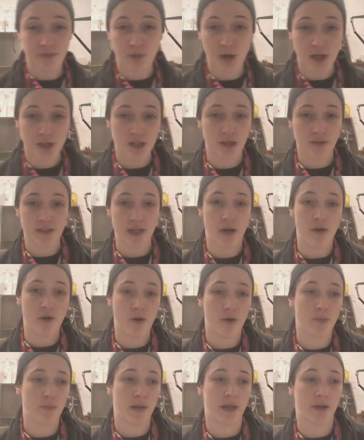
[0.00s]
brush outs at
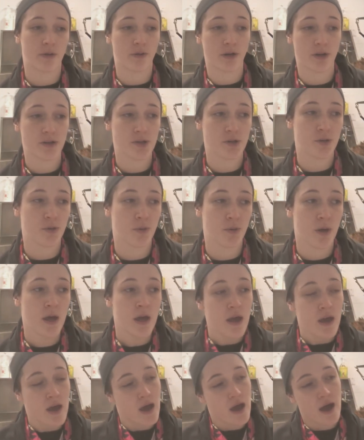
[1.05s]
home in order to
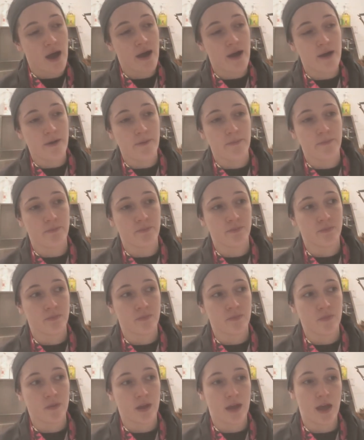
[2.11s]

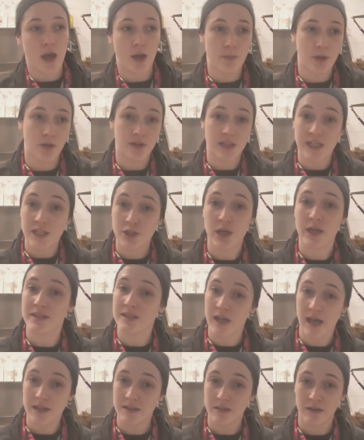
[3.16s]
help your D-sheds
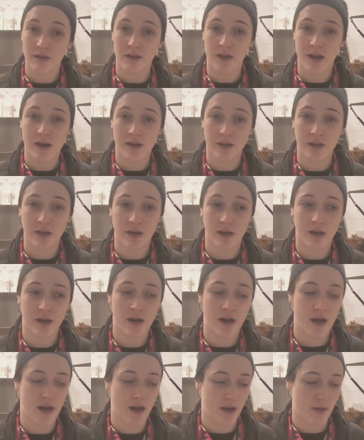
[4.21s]
last a little
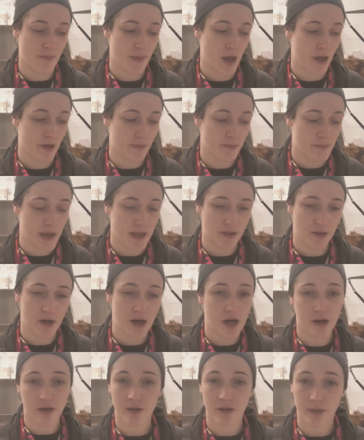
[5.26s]
longer, help make their
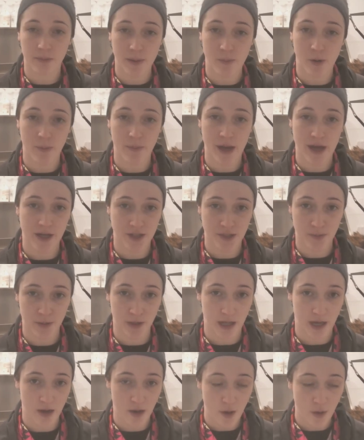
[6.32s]
hair a little bit more manageable
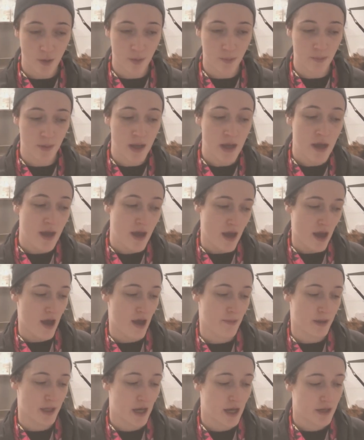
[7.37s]
at home,
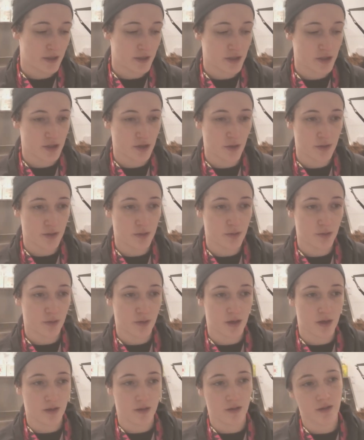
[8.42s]
and kind of just
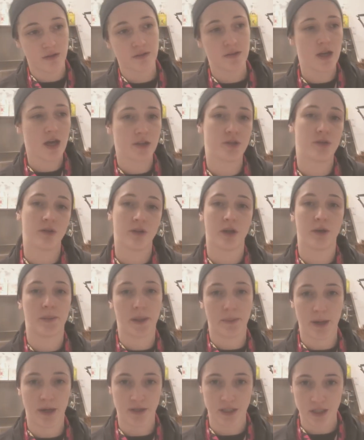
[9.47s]
talk to you a little bit
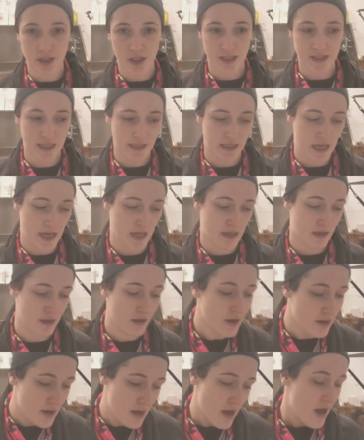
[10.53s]
about D-sheds at the end.
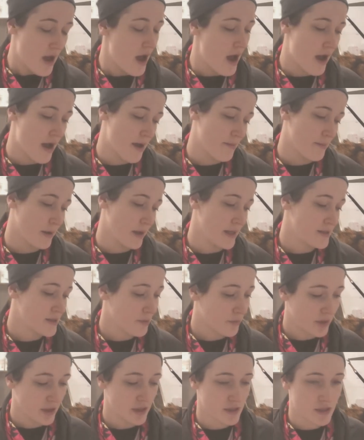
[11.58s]
And so
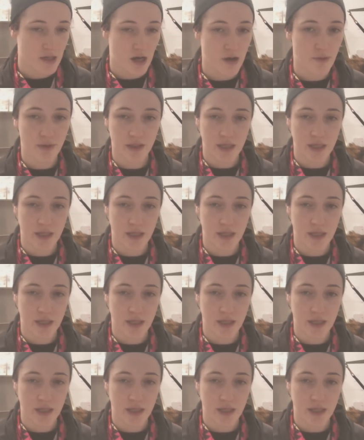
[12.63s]
we're going to start with